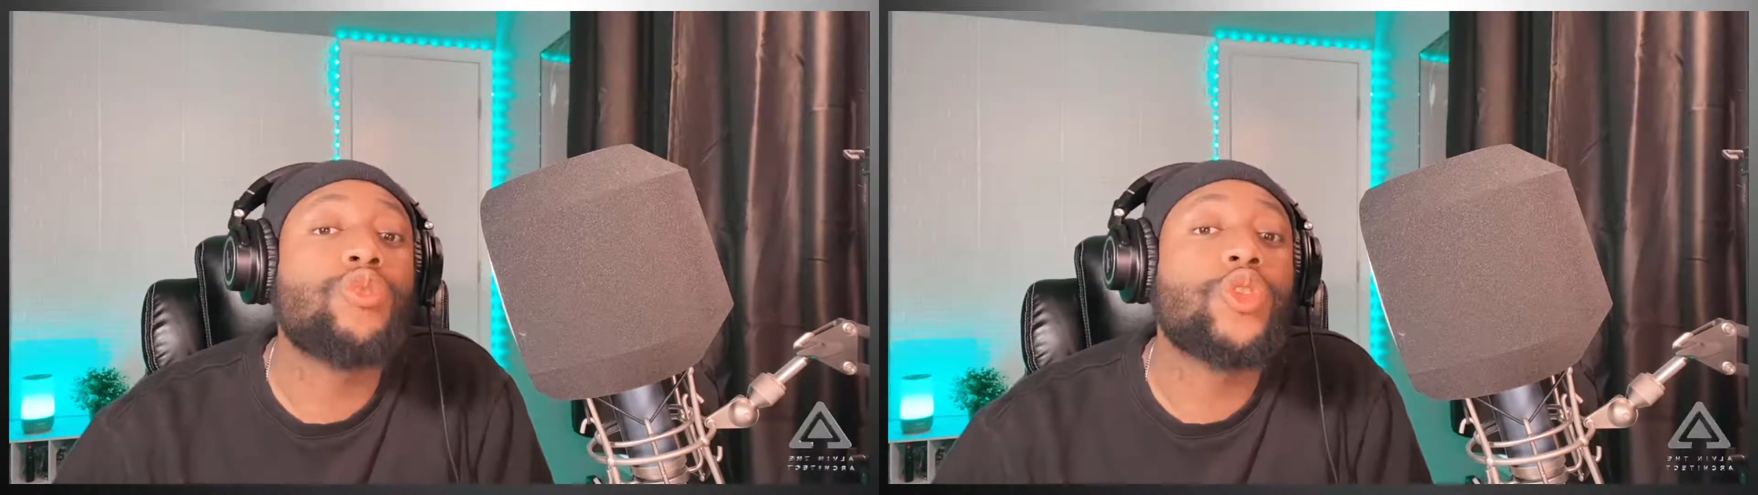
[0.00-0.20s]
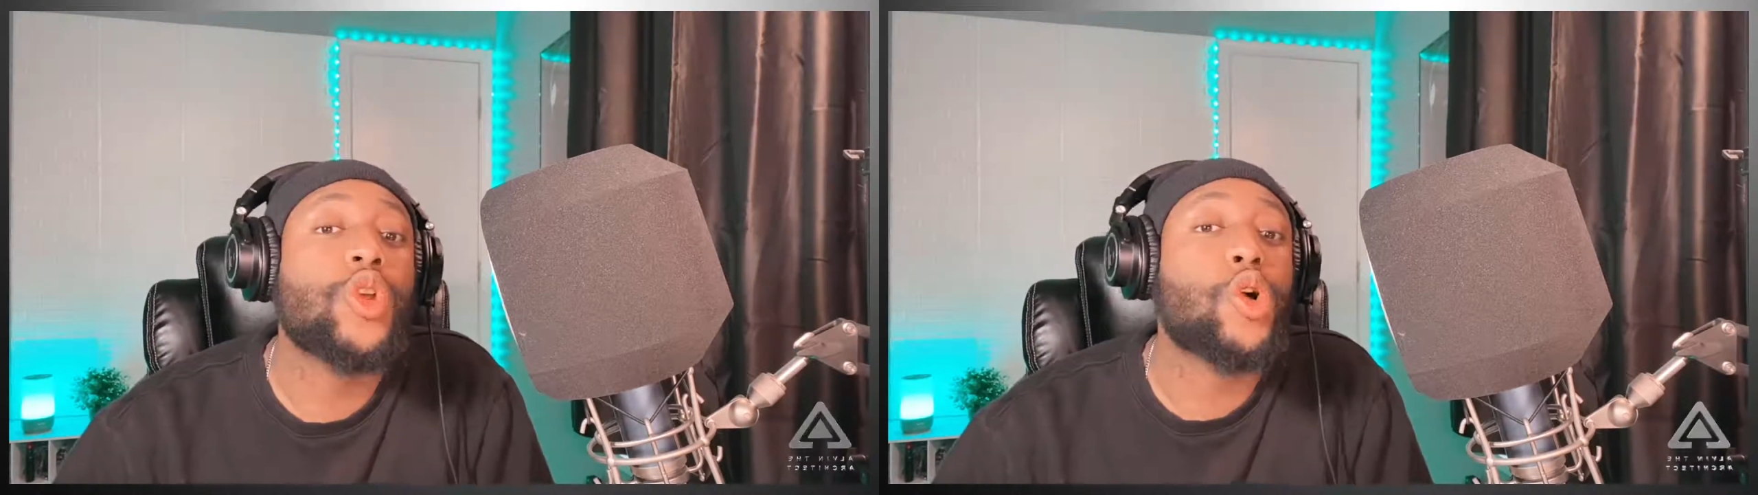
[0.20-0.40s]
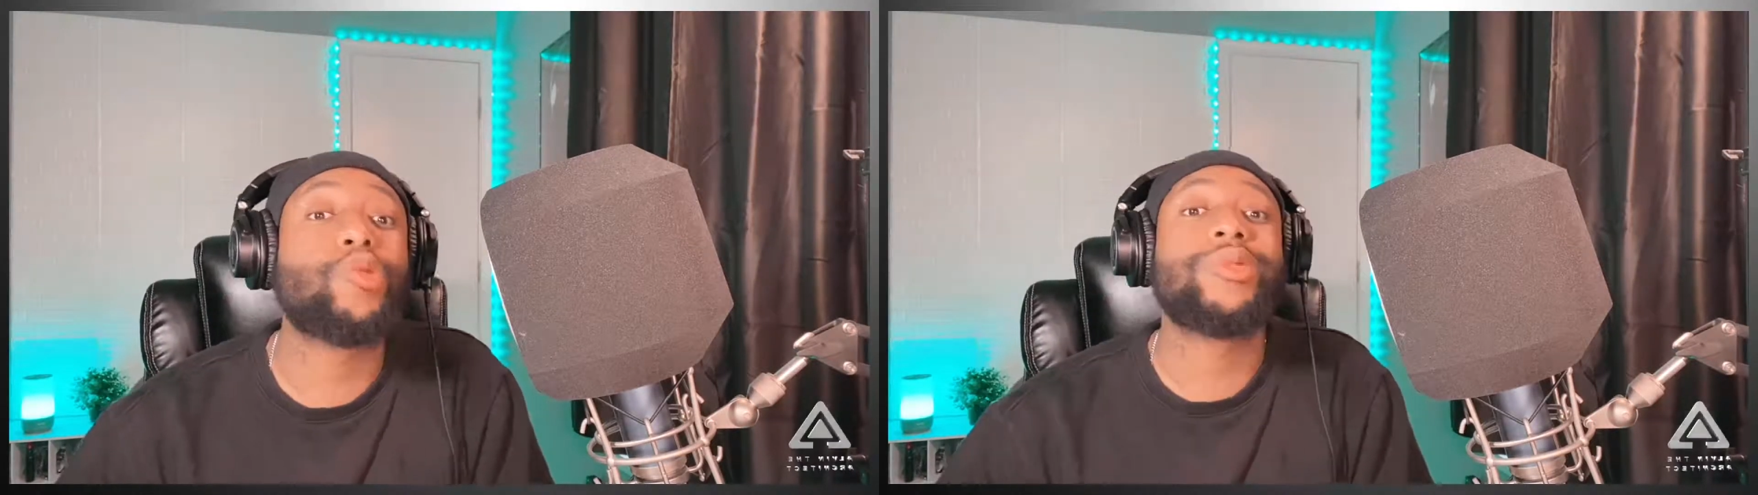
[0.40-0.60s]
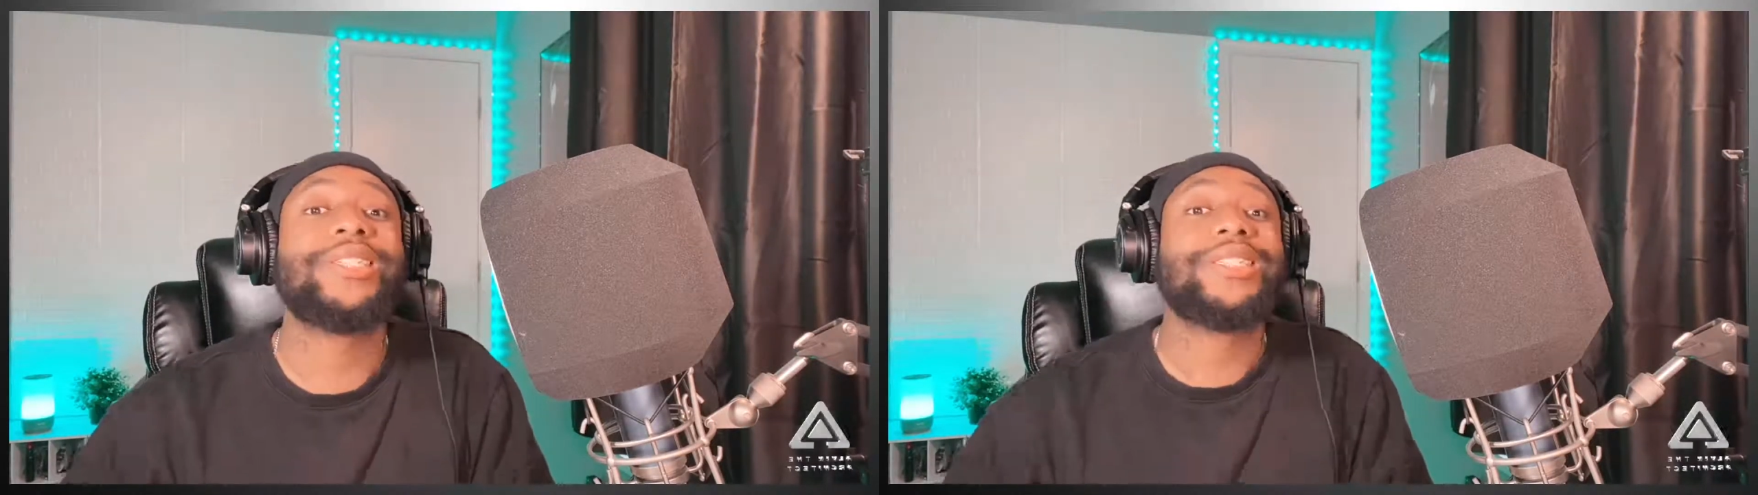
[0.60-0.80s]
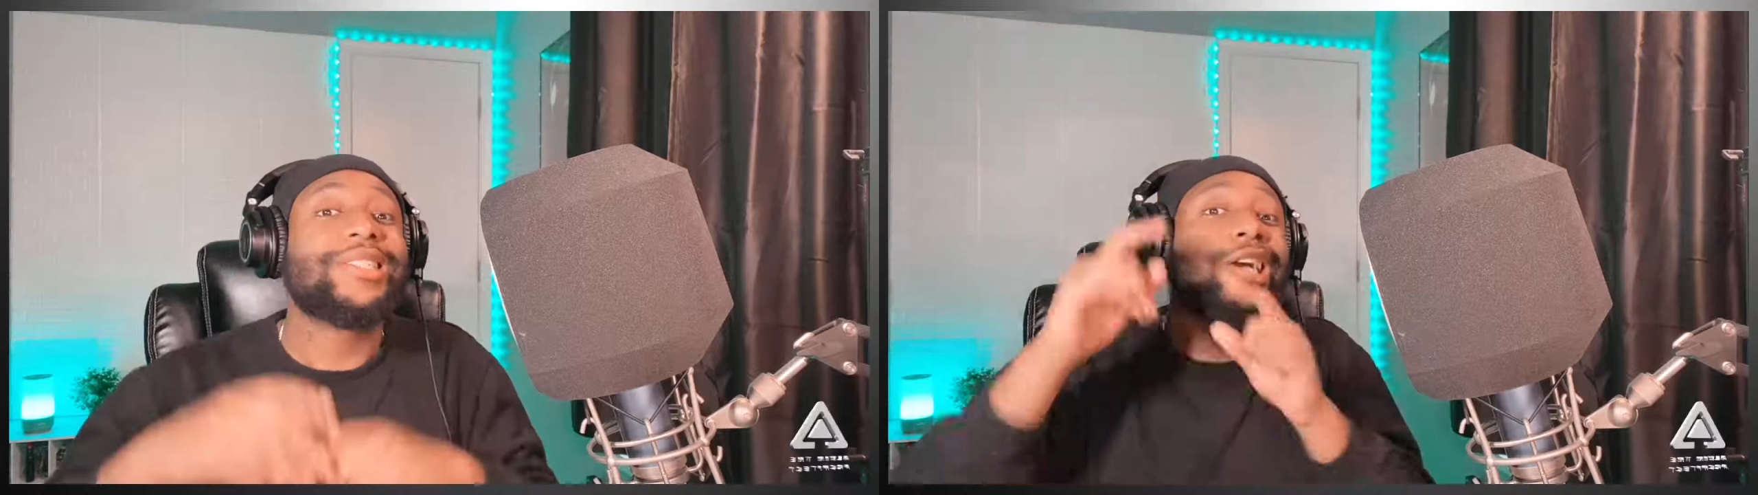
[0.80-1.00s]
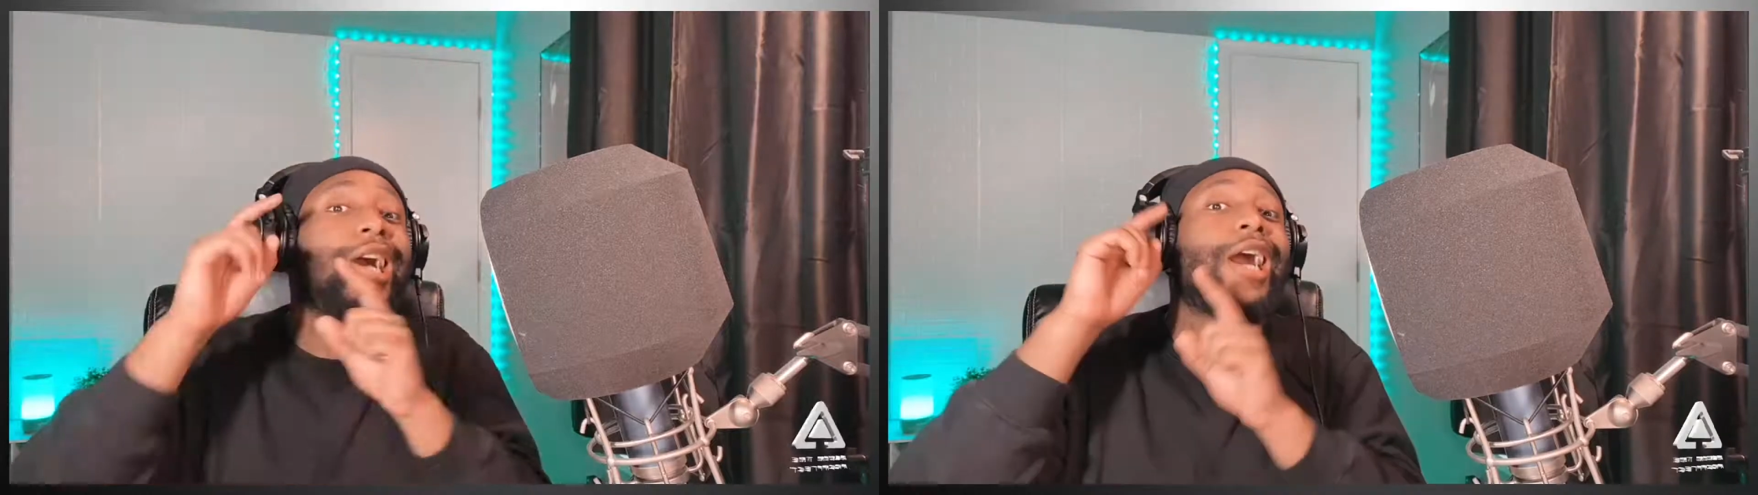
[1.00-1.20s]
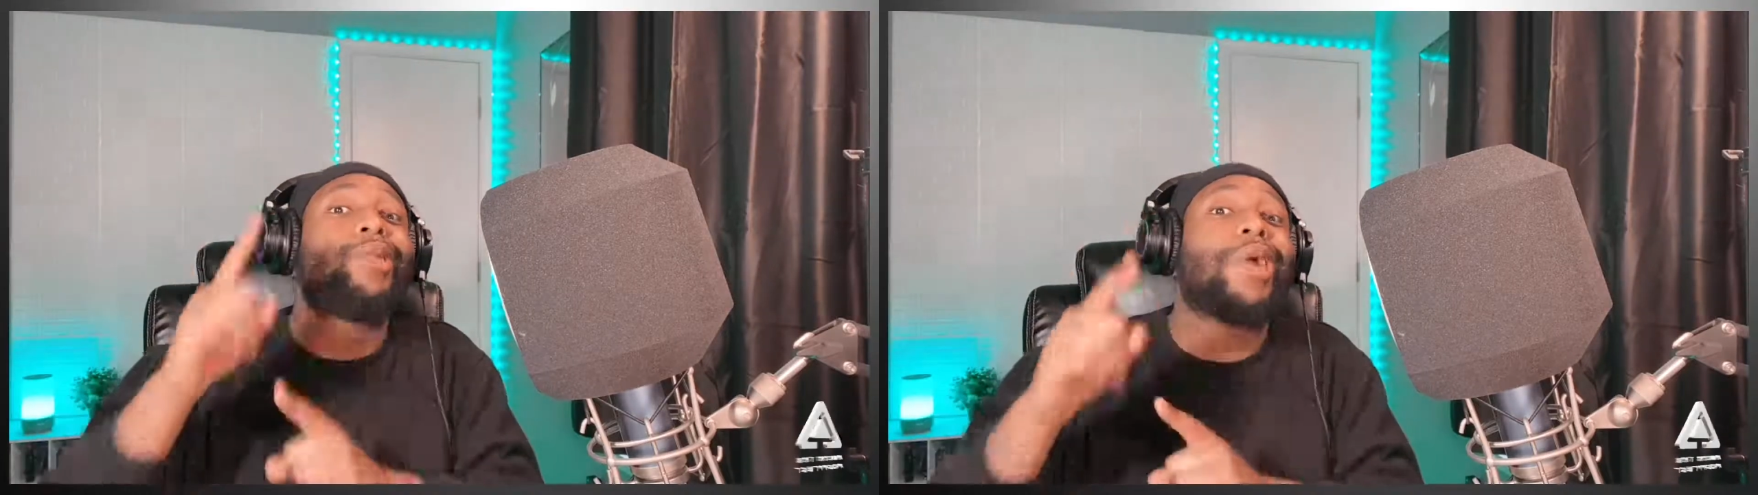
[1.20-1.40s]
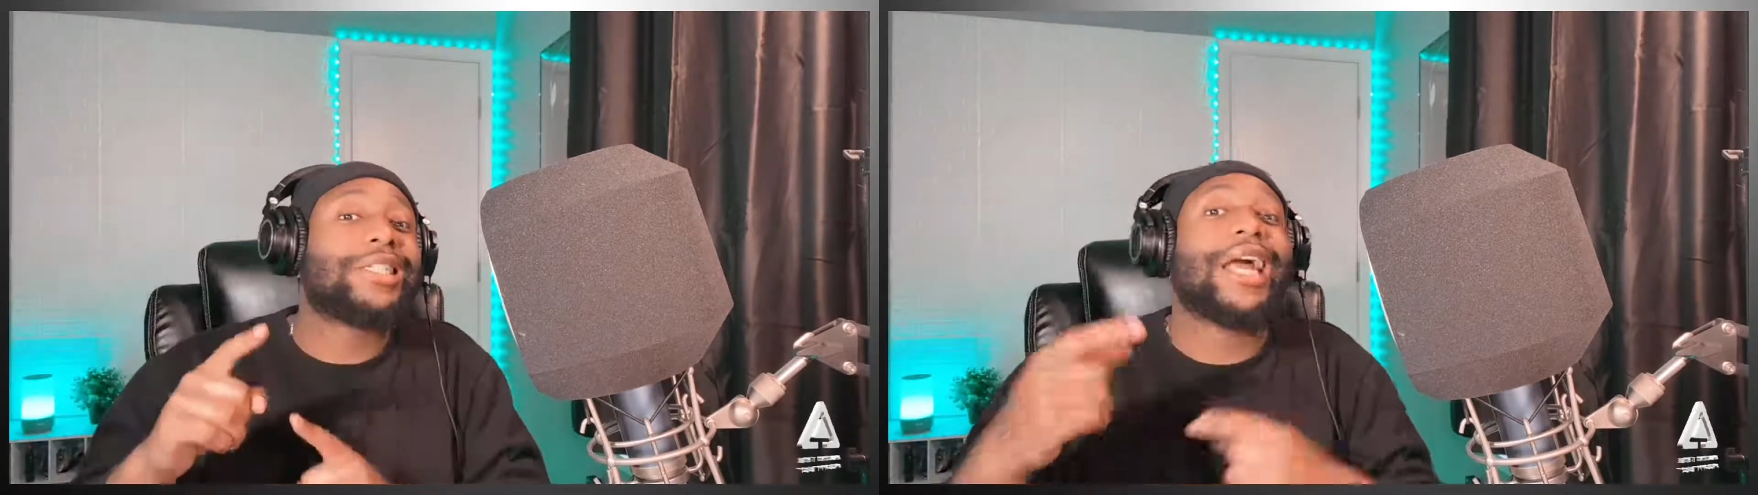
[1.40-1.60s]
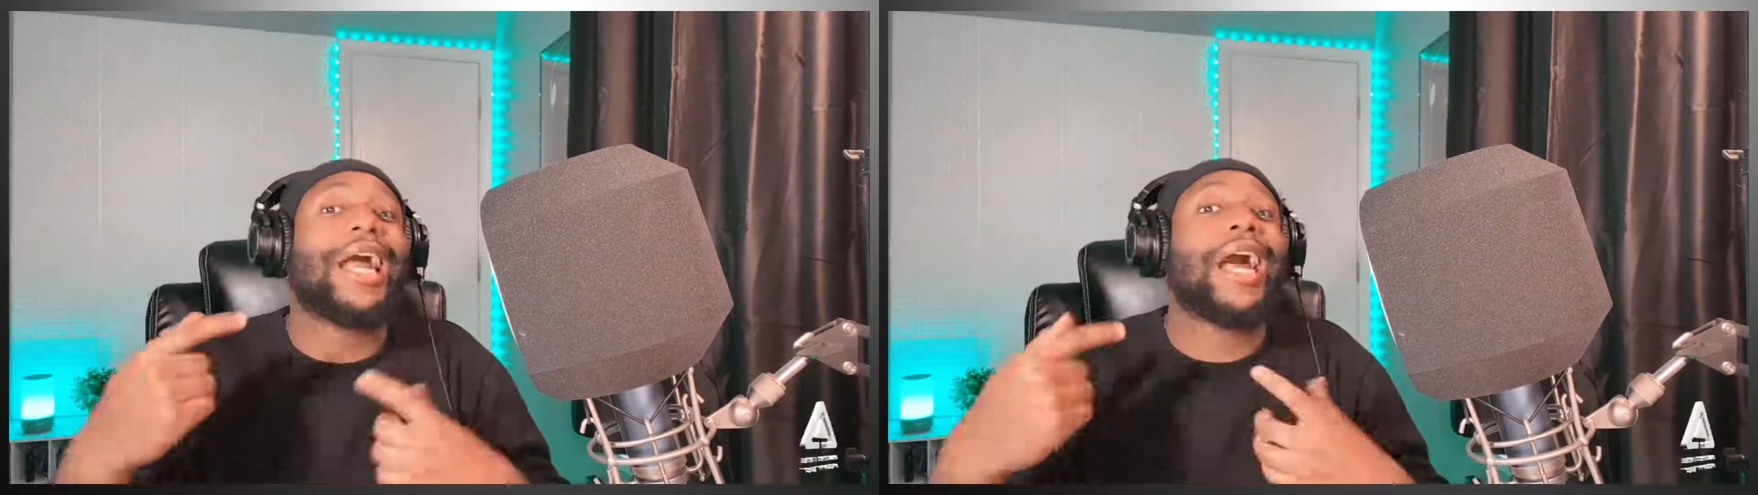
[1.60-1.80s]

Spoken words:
So y'all gotta watch that.